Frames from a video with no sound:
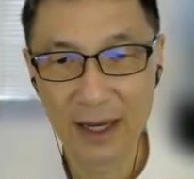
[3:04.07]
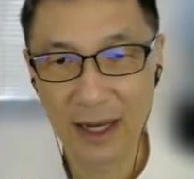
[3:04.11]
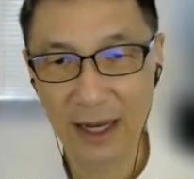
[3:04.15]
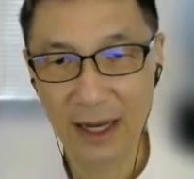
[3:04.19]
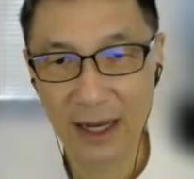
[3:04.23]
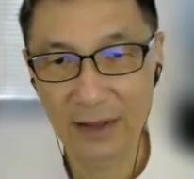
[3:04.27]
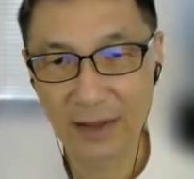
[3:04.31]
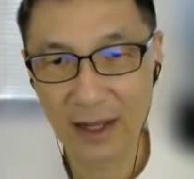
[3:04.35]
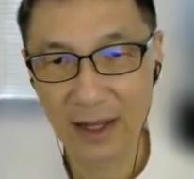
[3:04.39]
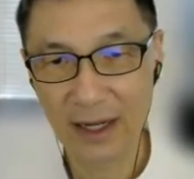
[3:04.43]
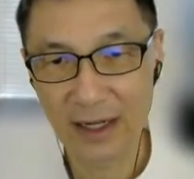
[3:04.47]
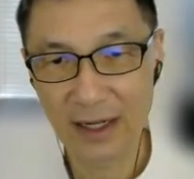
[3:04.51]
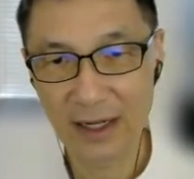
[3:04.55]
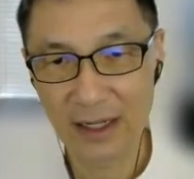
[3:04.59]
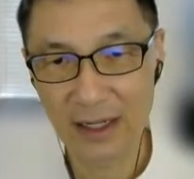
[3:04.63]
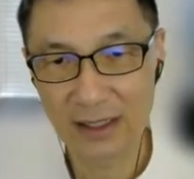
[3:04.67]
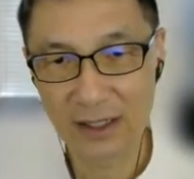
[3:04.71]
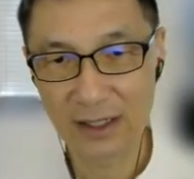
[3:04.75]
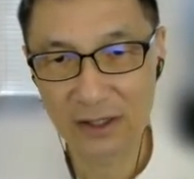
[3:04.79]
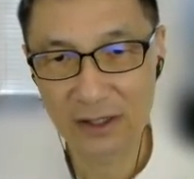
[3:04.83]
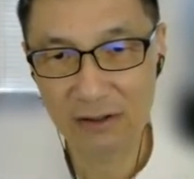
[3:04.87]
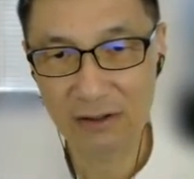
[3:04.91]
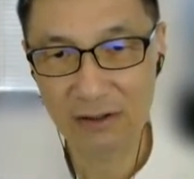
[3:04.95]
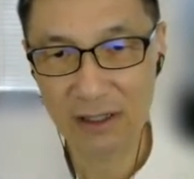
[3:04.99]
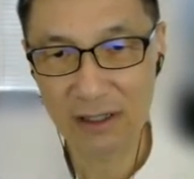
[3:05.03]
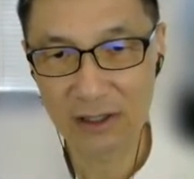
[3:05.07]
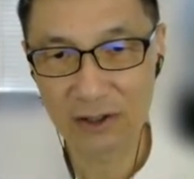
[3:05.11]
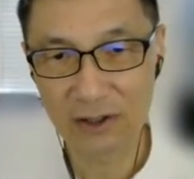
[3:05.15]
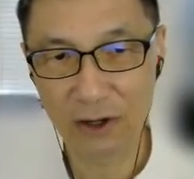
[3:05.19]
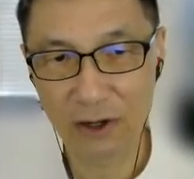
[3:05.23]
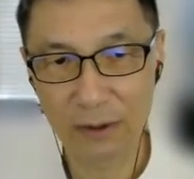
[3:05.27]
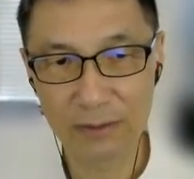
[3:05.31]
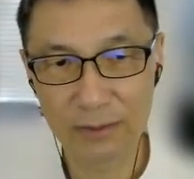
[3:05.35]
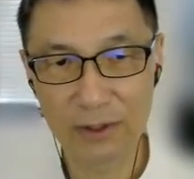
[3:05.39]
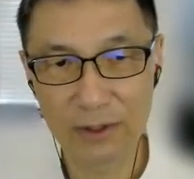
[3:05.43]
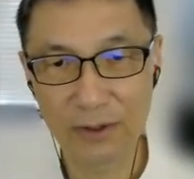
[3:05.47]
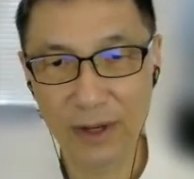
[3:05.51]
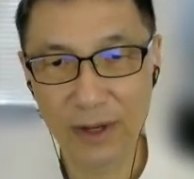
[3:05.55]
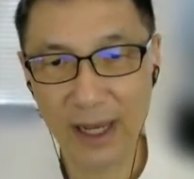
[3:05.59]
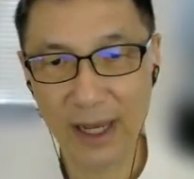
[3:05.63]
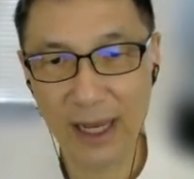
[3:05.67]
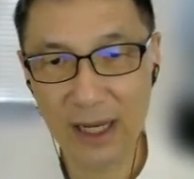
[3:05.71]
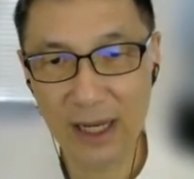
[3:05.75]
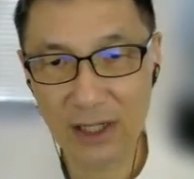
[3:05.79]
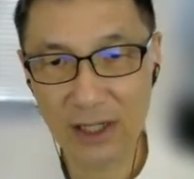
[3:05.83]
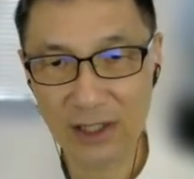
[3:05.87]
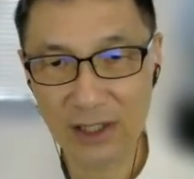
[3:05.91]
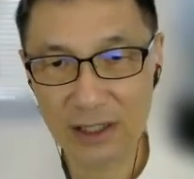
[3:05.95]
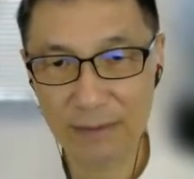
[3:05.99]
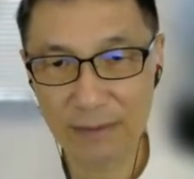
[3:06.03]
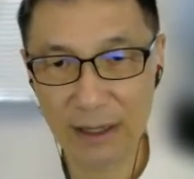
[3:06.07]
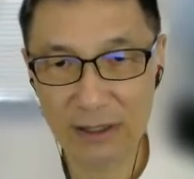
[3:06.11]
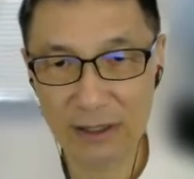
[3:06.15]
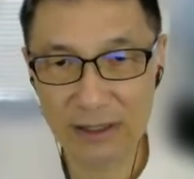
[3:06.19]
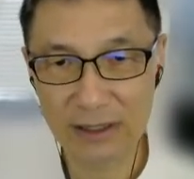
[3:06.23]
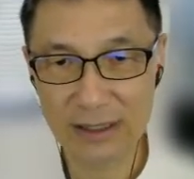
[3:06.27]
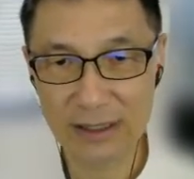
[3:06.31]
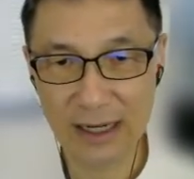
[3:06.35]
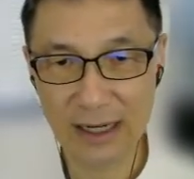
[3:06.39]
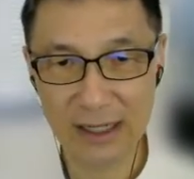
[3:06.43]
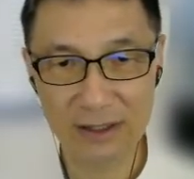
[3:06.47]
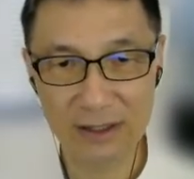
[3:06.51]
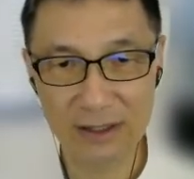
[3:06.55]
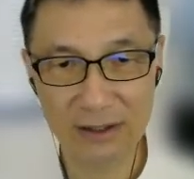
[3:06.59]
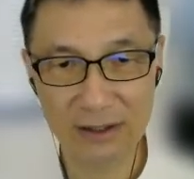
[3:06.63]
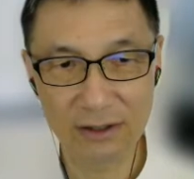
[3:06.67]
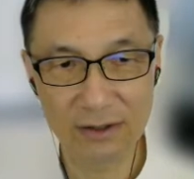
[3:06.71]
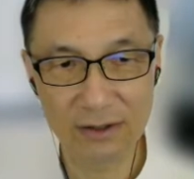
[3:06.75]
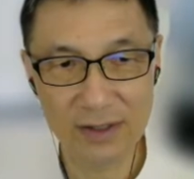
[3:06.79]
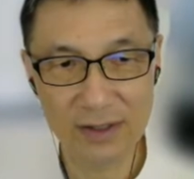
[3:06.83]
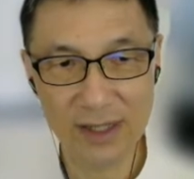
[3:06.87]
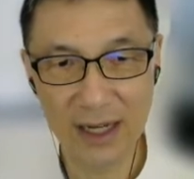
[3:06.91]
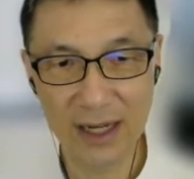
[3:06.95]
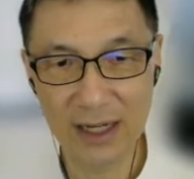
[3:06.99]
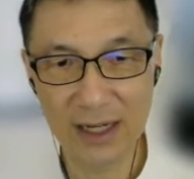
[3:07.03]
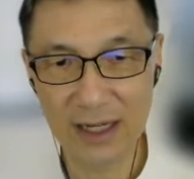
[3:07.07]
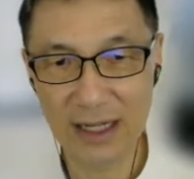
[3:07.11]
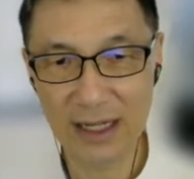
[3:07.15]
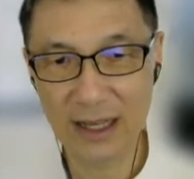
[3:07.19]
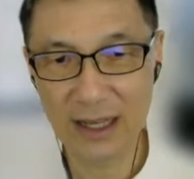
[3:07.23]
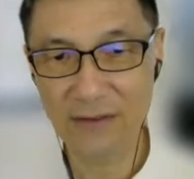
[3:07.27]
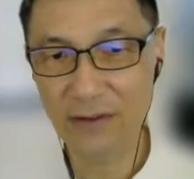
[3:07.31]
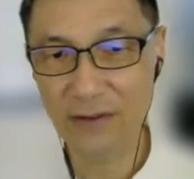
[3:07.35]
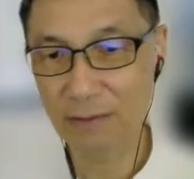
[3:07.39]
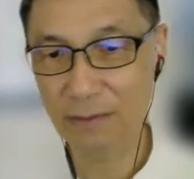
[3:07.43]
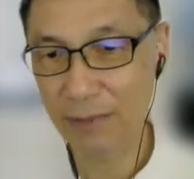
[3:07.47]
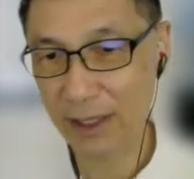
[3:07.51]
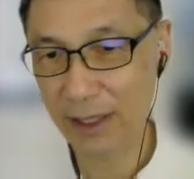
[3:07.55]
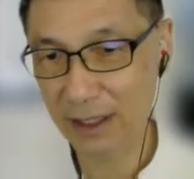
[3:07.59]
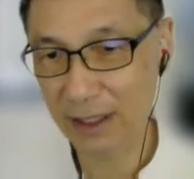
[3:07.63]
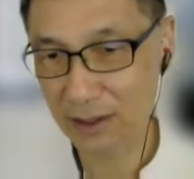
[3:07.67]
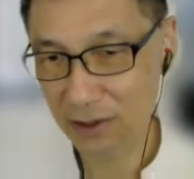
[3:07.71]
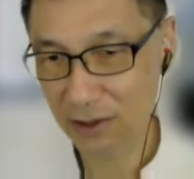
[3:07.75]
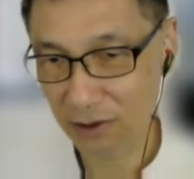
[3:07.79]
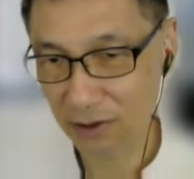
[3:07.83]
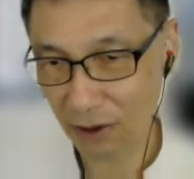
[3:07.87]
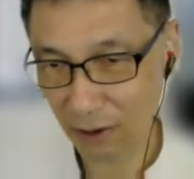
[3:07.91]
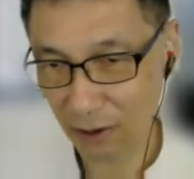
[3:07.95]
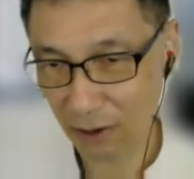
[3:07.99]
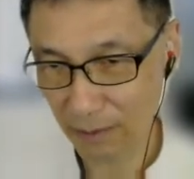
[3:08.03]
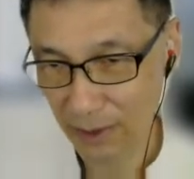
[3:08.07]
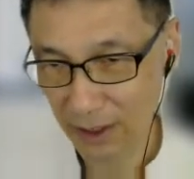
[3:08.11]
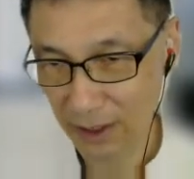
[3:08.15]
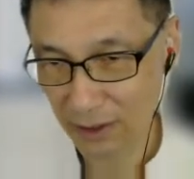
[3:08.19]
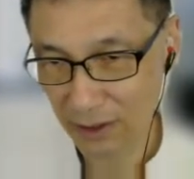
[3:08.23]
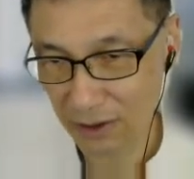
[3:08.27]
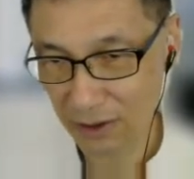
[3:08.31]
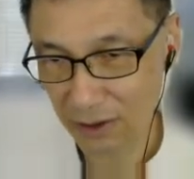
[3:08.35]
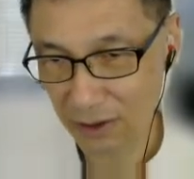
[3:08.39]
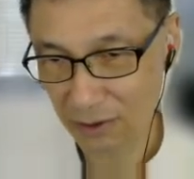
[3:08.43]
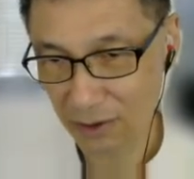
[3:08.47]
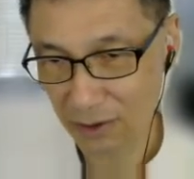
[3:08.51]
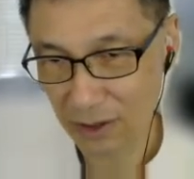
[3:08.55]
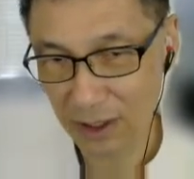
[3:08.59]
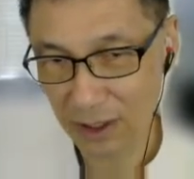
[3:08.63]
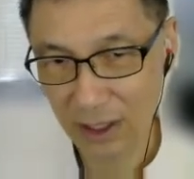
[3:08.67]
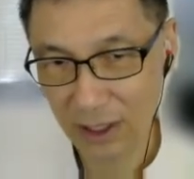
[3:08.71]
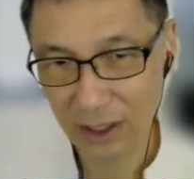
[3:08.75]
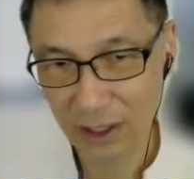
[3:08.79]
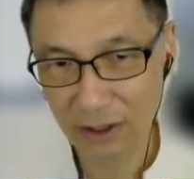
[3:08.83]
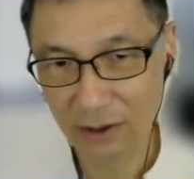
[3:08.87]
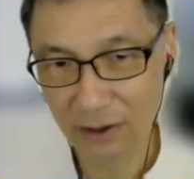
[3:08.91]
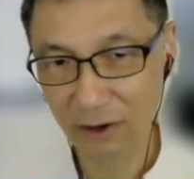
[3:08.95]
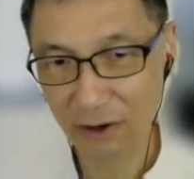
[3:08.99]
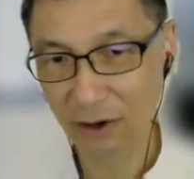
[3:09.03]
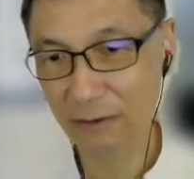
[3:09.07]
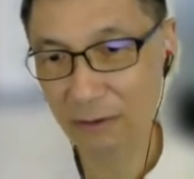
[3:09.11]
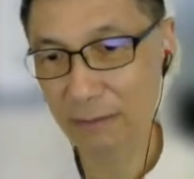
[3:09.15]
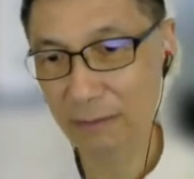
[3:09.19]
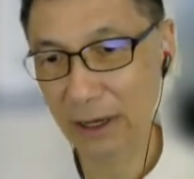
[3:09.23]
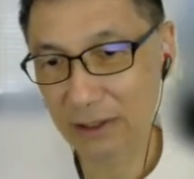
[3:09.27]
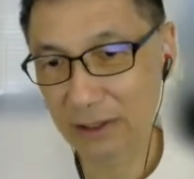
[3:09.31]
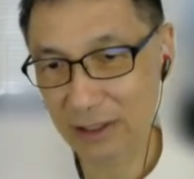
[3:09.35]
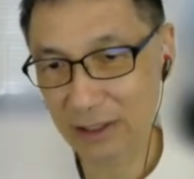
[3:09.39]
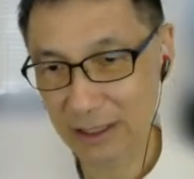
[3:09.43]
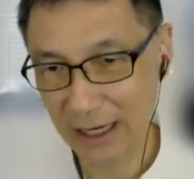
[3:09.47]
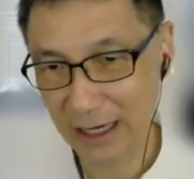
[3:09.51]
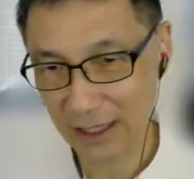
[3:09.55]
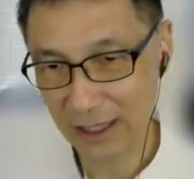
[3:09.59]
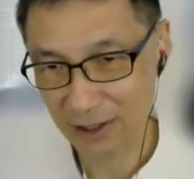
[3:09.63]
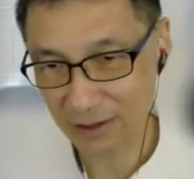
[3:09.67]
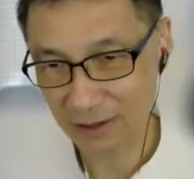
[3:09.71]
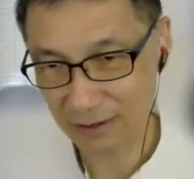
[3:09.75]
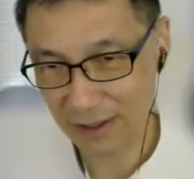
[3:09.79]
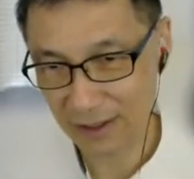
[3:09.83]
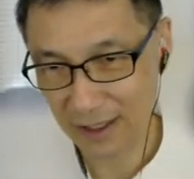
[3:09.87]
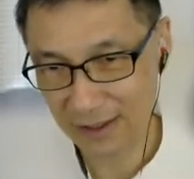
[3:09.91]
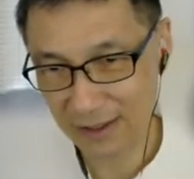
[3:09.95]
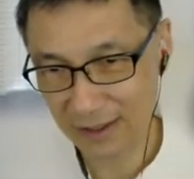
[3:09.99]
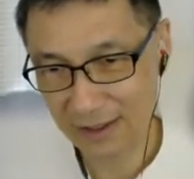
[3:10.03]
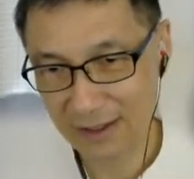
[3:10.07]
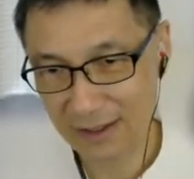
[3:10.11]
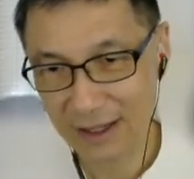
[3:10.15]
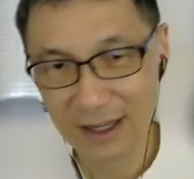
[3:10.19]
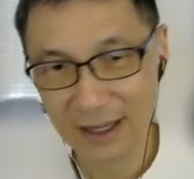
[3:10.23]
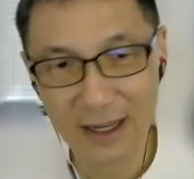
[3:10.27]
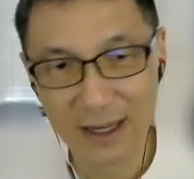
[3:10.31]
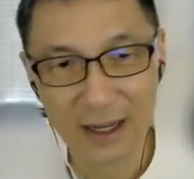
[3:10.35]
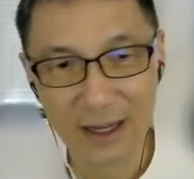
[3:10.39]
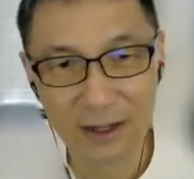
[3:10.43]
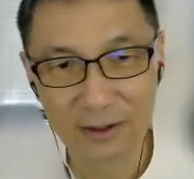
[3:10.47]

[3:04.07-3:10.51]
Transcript: and then a discrete drop to Asian multinationals and an even bigger drop to non-multinationals.